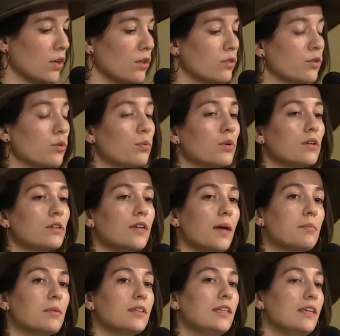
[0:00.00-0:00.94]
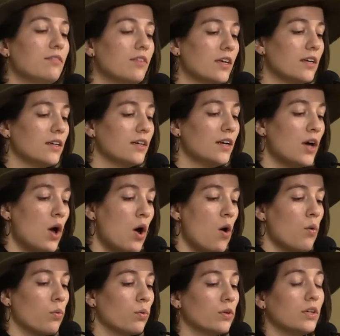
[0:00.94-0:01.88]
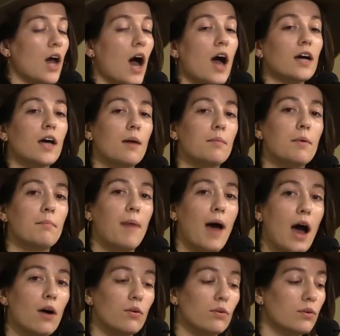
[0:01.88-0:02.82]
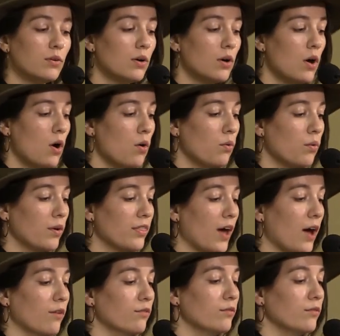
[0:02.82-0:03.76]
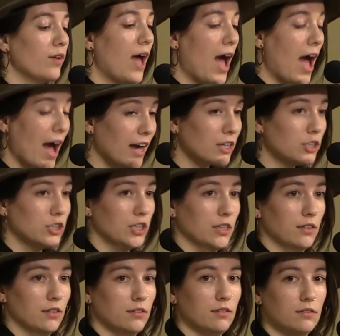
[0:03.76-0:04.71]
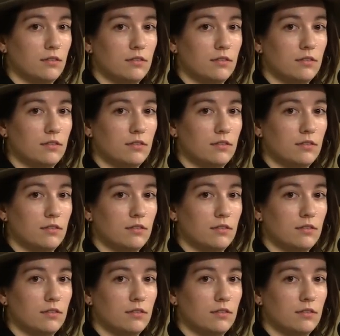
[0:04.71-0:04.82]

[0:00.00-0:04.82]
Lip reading: The world I believe in will not come about without action,